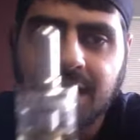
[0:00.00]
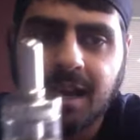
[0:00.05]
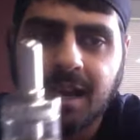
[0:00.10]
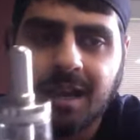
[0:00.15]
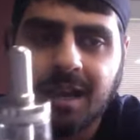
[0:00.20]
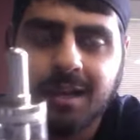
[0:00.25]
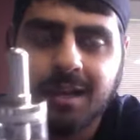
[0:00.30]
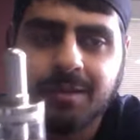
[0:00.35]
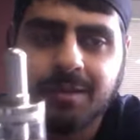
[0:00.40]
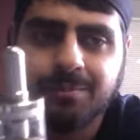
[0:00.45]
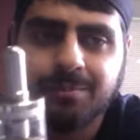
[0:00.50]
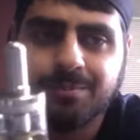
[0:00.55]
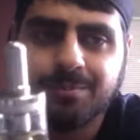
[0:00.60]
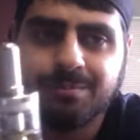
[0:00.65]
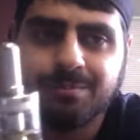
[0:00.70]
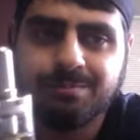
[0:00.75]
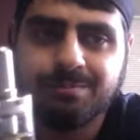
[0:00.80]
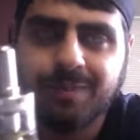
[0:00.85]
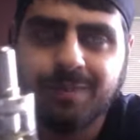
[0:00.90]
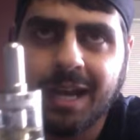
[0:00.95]

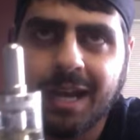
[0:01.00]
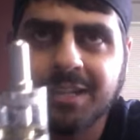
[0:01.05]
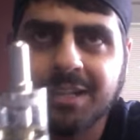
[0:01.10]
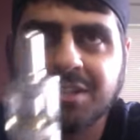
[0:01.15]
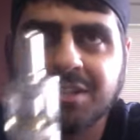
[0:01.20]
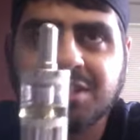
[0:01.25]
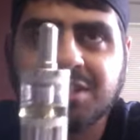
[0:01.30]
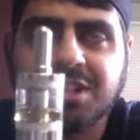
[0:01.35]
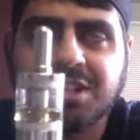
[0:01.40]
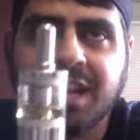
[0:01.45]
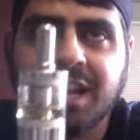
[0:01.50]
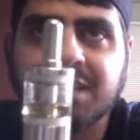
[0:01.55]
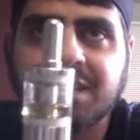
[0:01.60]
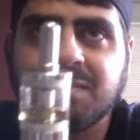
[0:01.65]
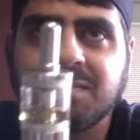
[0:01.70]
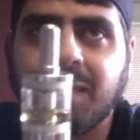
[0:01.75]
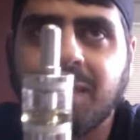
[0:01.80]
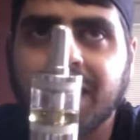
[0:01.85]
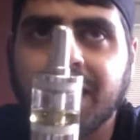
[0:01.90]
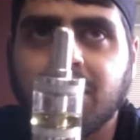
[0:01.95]
I just
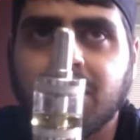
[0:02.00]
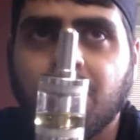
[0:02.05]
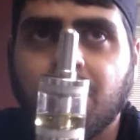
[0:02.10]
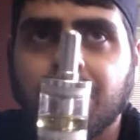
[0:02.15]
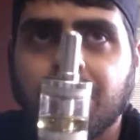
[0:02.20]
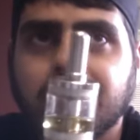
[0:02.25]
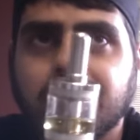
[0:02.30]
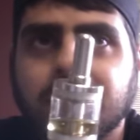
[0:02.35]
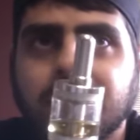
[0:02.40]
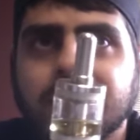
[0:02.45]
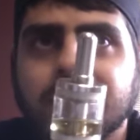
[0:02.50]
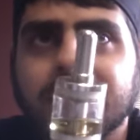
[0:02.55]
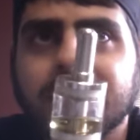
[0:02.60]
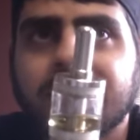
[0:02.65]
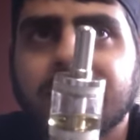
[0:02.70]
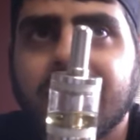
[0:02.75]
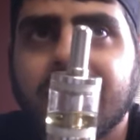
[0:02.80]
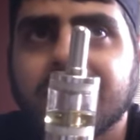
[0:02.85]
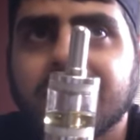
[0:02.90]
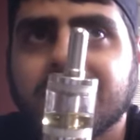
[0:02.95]
changed my coil
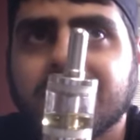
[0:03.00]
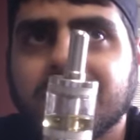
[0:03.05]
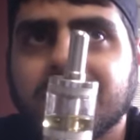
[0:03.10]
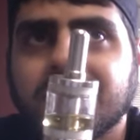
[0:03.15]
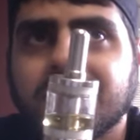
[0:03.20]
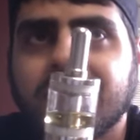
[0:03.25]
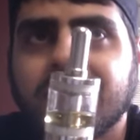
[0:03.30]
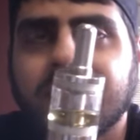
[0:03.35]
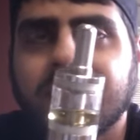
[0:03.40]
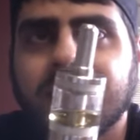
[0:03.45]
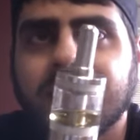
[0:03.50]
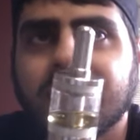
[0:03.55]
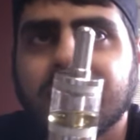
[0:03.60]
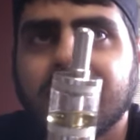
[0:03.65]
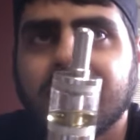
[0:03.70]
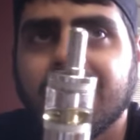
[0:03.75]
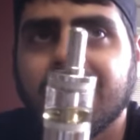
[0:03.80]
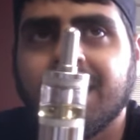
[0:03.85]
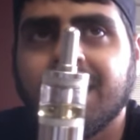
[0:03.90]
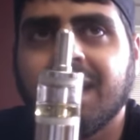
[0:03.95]

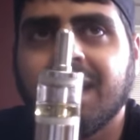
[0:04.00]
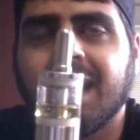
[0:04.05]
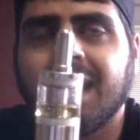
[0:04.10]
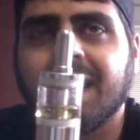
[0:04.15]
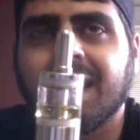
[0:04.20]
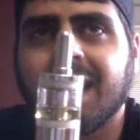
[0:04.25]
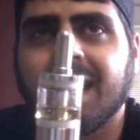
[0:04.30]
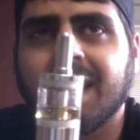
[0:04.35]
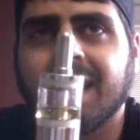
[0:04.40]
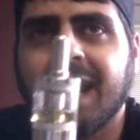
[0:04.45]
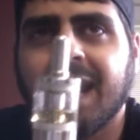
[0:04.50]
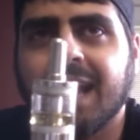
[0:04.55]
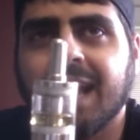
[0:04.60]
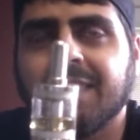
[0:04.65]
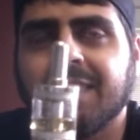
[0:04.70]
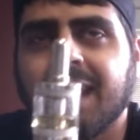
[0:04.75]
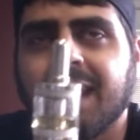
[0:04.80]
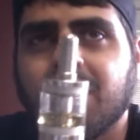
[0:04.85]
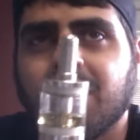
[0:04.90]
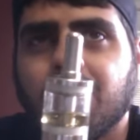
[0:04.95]
yesterday, and I'd
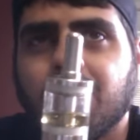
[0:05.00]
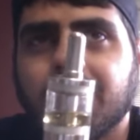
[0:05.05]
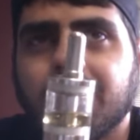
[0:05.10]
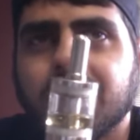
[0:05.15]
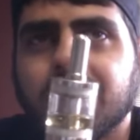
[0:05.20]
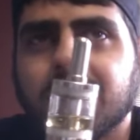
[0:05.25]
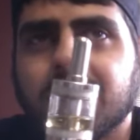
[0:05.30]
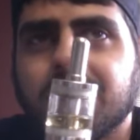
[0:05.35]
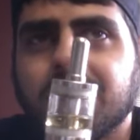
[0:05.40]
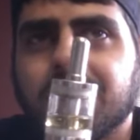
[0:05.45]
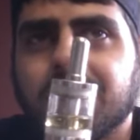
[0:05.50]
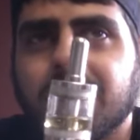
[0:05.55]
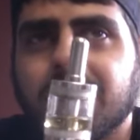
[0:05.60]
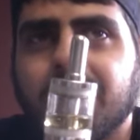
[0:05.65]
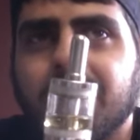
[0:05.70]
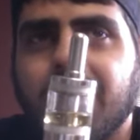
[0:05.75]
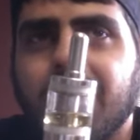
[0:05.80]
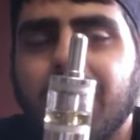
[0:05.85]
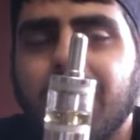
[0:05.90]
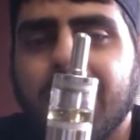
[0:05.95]
had that coil in for
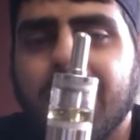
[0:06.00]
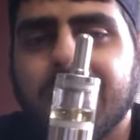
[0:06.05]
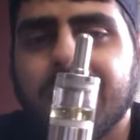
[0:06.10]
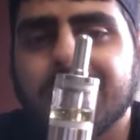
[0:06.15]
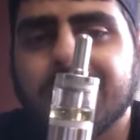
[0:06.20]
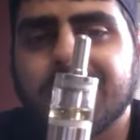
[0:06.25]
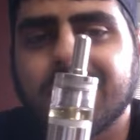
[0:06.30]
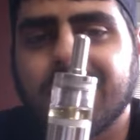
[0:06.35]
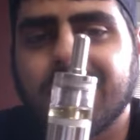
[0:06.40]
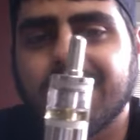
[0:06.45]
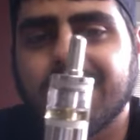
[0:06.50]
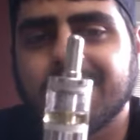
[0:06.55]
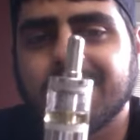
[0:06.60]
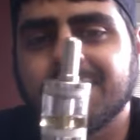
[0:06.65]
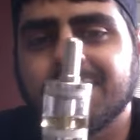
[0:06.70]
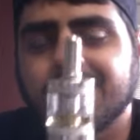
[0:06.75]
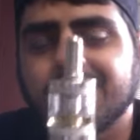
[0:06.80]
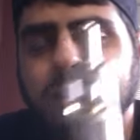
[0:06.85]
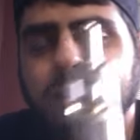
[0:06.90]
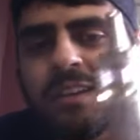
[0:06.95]
about 8
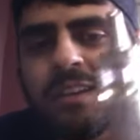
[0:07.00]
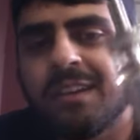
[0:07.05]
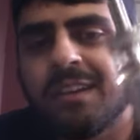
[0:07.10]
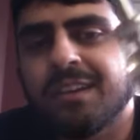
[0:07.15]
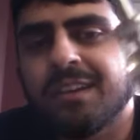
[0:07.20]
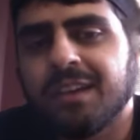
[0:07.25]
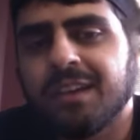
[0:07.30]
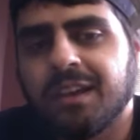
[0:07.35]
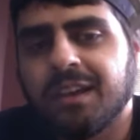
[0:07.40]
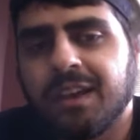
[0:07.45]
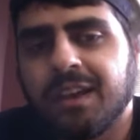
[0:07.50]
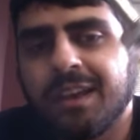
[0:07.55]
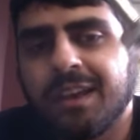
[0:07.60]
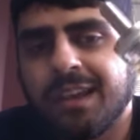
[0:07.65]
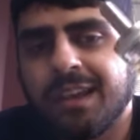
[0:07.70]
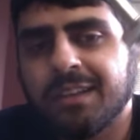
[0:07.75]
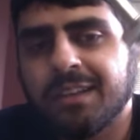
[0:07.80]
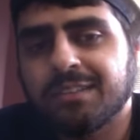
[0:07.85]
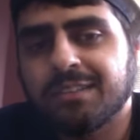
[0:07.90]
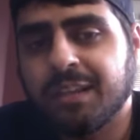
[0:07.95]
days.
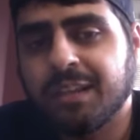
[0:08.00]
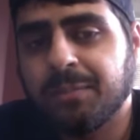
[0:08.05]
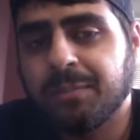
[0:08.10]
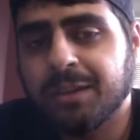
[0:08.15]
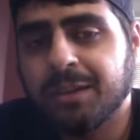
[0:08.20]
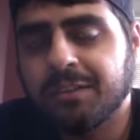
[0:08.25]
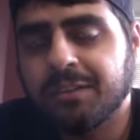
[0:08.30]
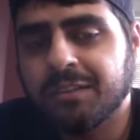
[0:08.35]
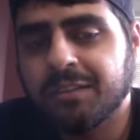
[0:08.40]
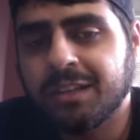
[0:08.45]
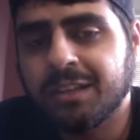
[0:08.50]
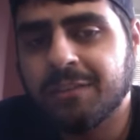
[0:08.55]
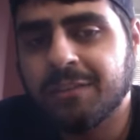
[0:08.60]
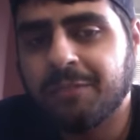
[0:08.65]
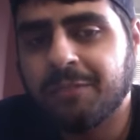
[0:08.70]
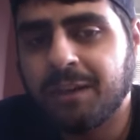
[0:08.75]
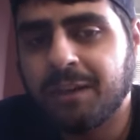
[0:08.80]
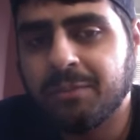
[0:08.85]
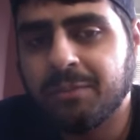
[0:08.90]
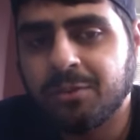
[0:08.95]
And typically,
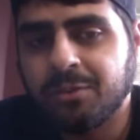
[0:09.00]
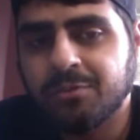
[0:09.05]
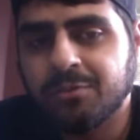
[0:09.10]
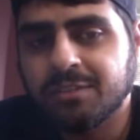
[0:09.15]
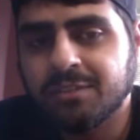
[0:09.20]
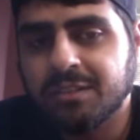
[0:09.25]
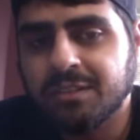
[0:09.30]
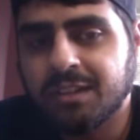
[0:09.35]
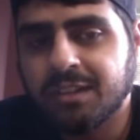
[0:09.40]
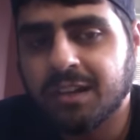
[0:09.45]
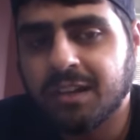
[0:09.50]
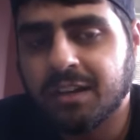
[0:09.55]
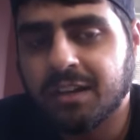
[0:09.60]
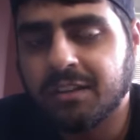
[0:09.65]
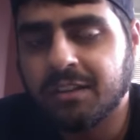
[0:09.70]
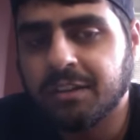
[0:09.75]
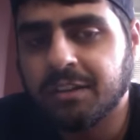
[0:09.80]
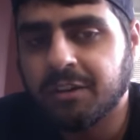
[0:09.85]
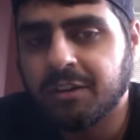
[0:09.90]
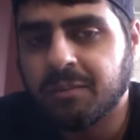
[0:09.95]
if I'm using a
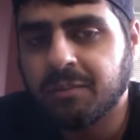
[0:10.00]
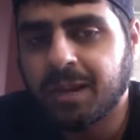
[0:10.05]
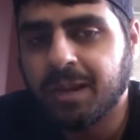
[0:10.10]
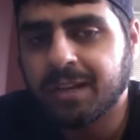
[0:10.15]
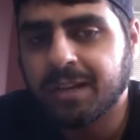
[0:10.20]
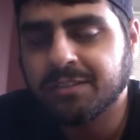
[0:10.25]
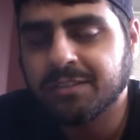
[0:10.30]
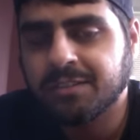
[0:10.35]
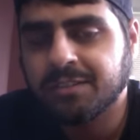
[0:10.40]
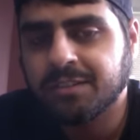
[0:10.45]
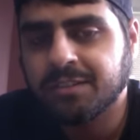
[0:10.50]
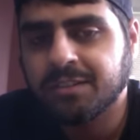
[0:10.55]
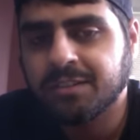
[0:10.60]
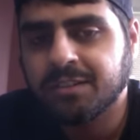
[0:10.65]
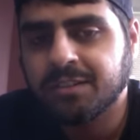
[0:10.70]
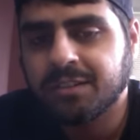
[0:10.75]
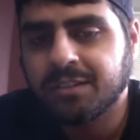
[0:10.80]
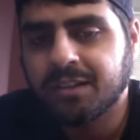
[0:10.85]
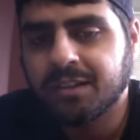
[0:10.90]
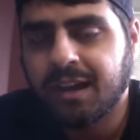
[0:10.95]
clearomizer,
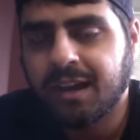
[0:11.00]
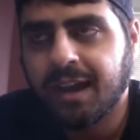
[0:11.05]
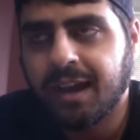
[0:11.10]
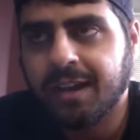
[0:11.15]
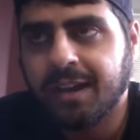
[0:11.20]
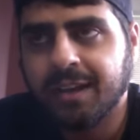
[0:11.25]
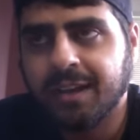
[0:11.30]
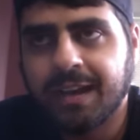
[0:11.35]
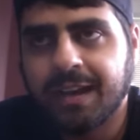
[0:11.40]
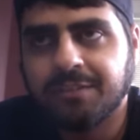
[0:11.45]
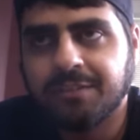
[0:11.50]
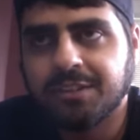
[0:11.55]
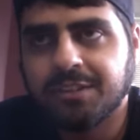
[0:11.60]
I have to